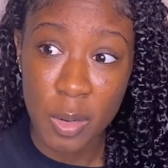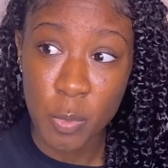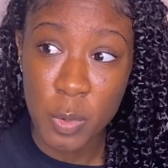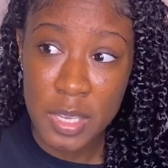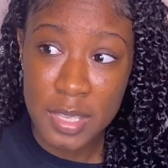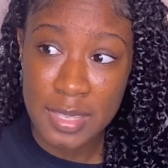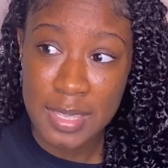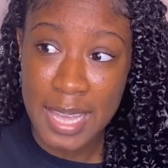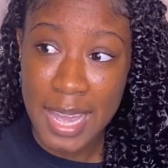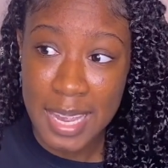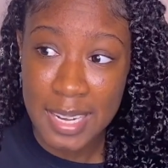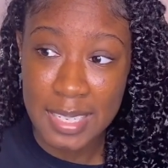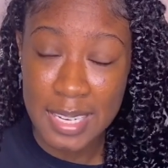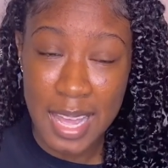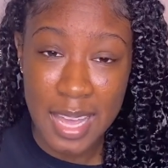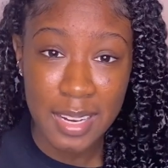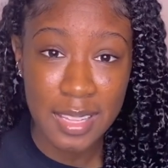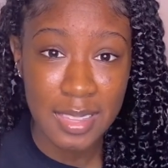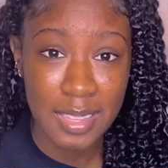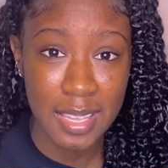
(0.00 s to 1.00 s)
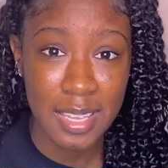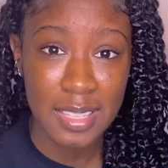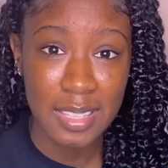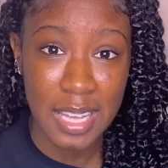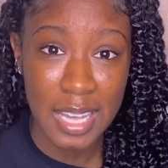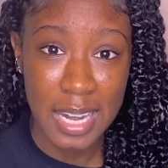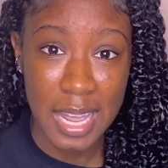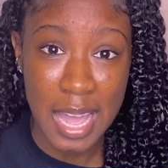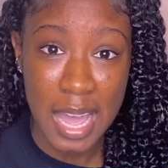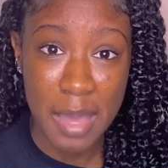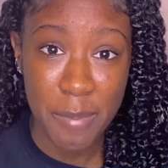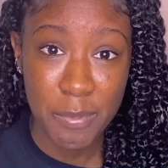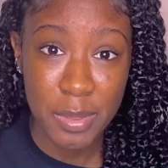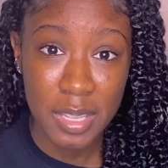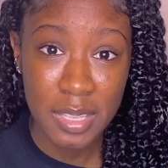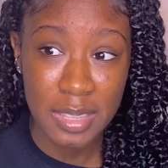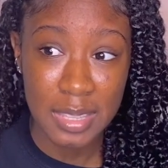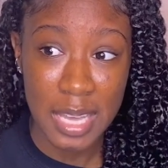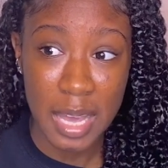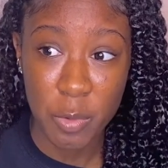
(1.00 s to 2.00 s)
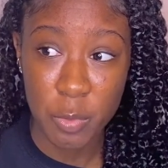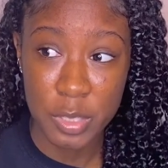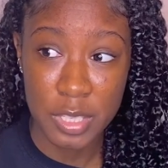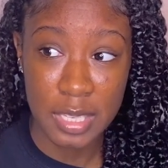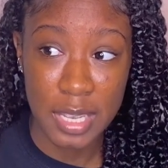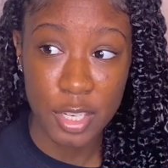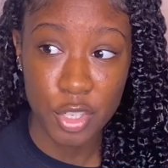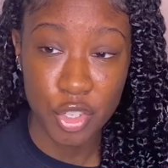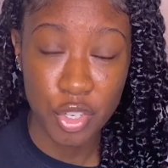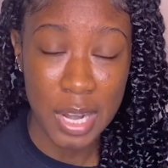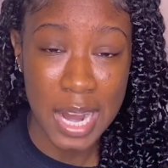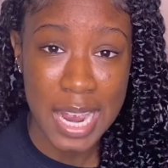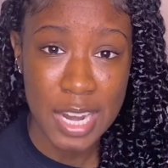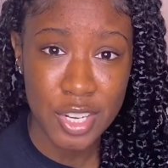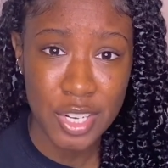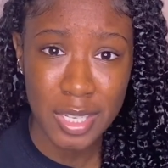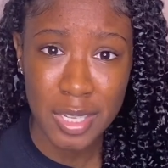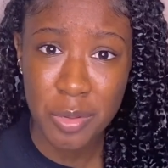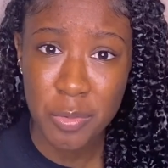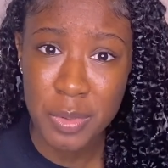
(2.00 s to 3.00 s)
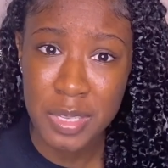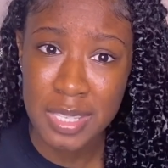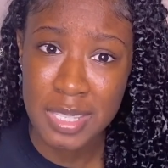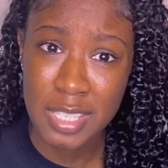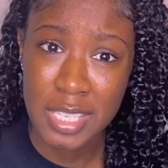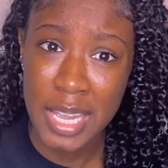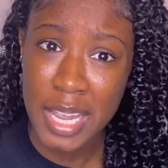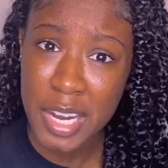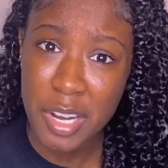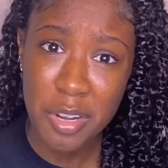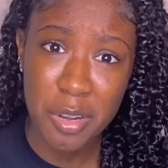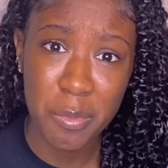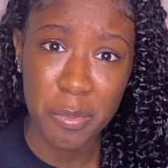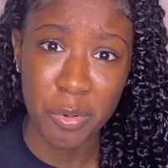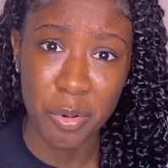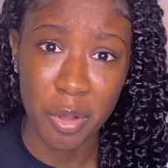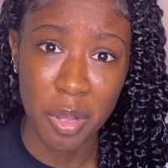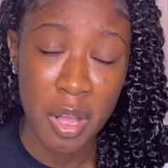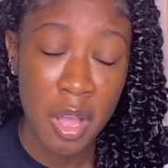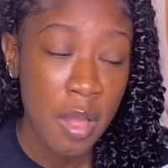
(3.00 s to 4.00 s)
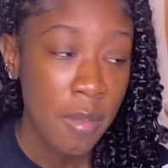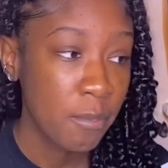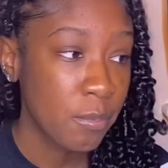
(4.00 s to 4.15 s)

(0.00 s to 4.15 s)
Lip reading: Was that not a thing that happened? That was tragic? It was terrible.